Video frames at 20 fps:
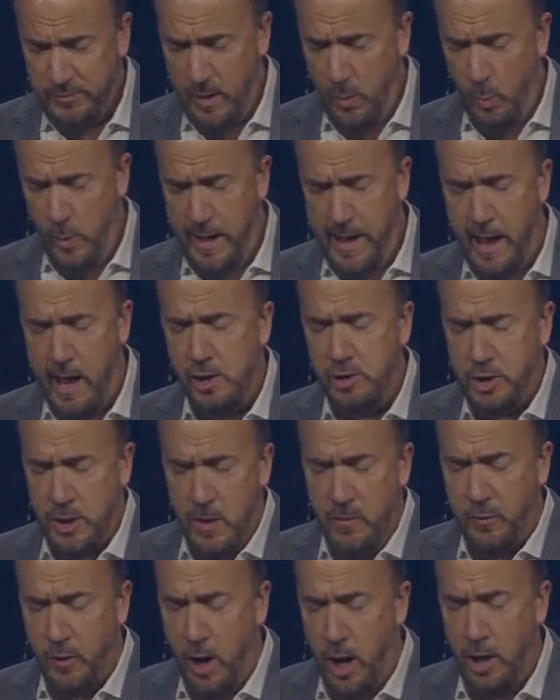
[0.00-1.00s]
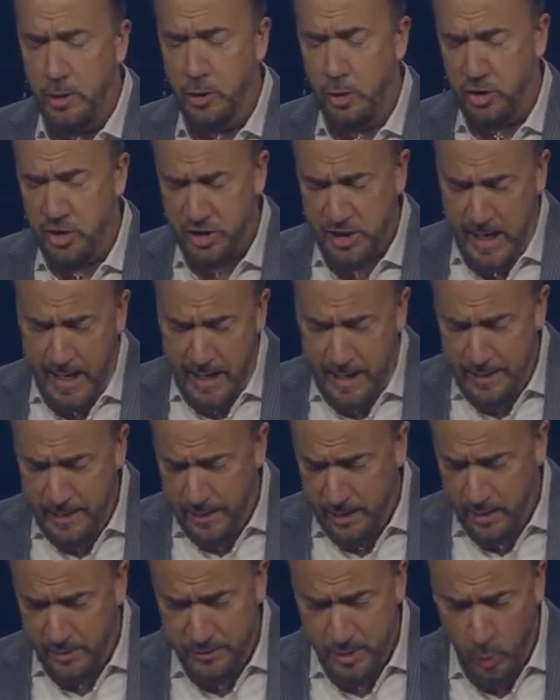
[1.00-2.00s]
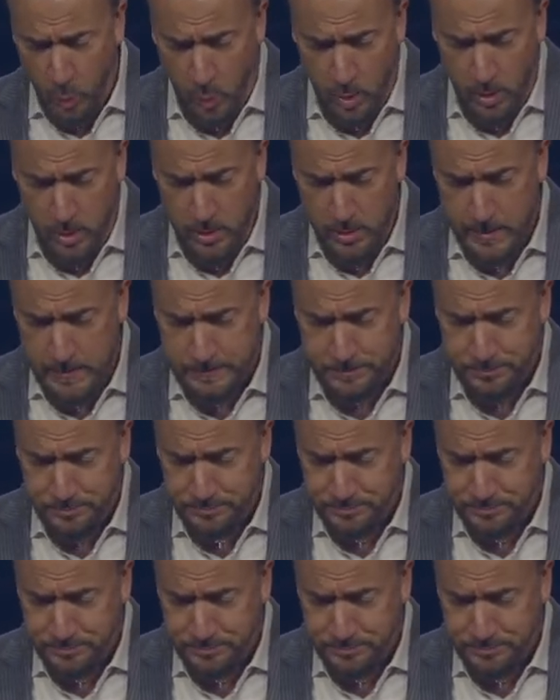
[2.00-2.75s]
And we ask You for understanding of Your word,